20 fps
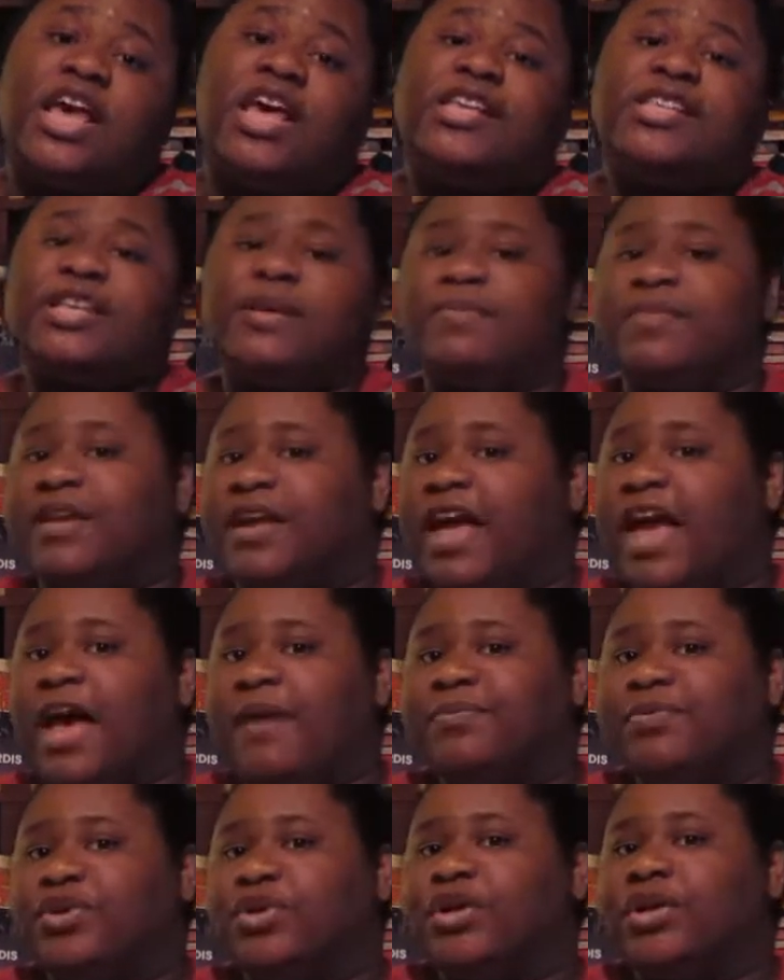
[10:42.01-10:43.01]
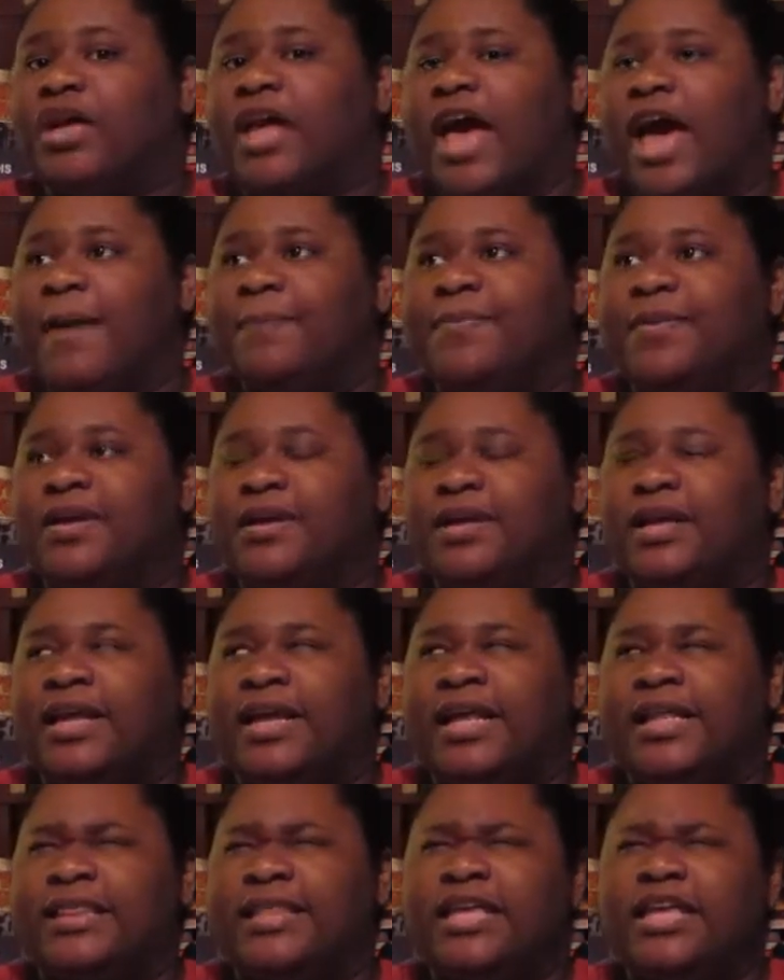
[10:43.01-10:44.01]
Something happened,
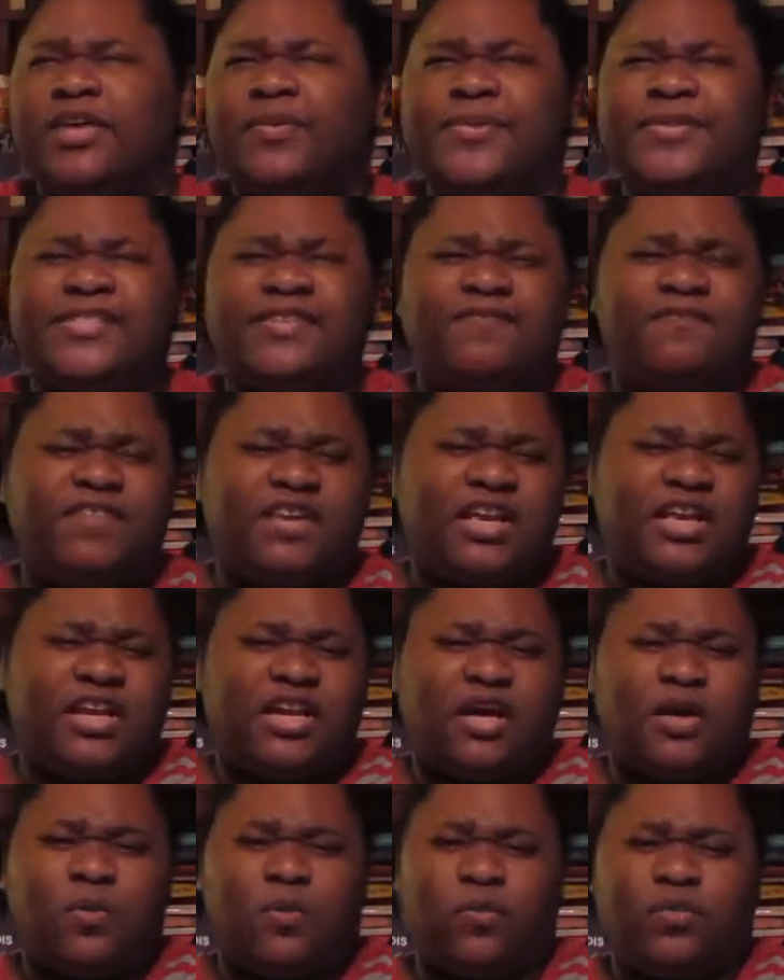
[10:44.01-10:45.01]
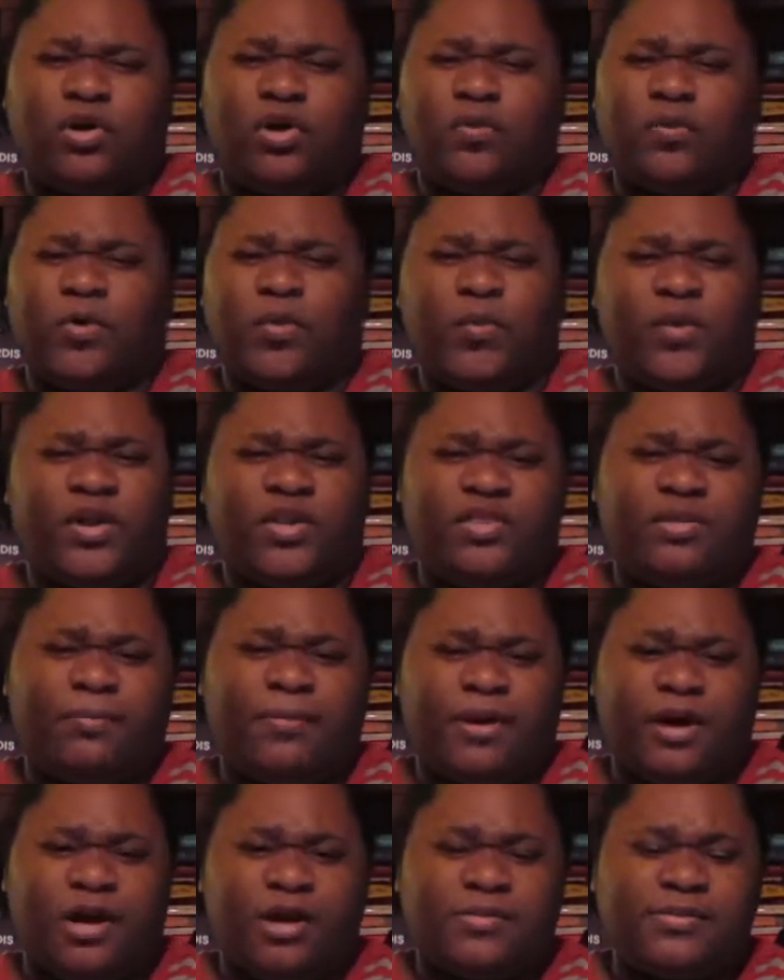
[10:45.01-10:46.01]
and I think it was the Vietnam War where one of the
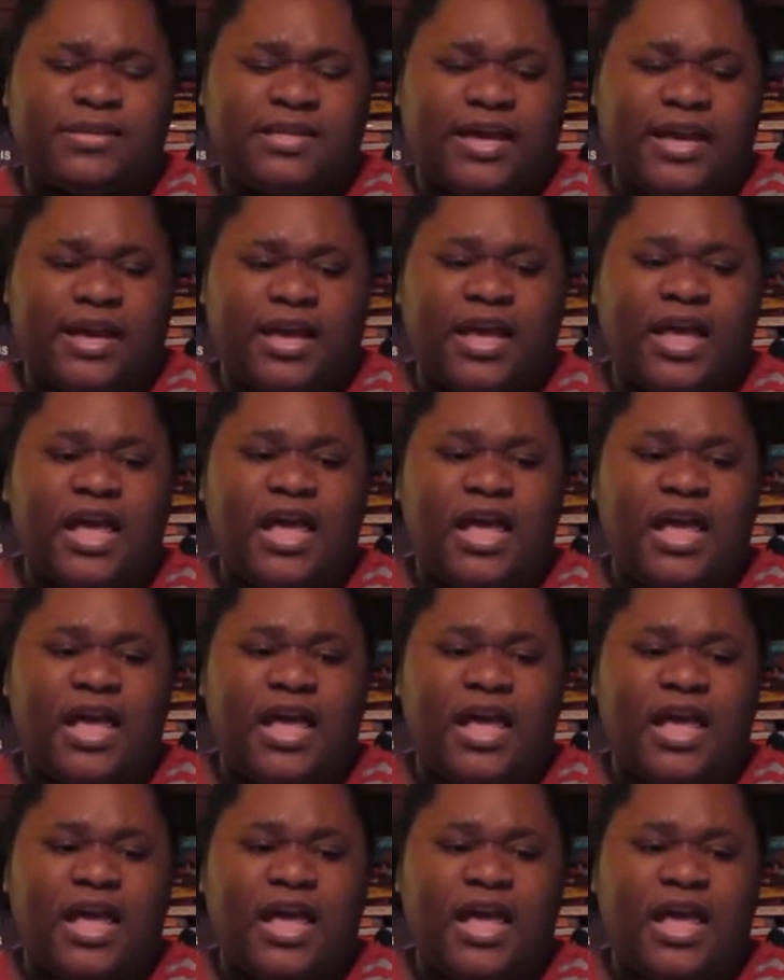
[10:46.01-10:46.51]
bombs like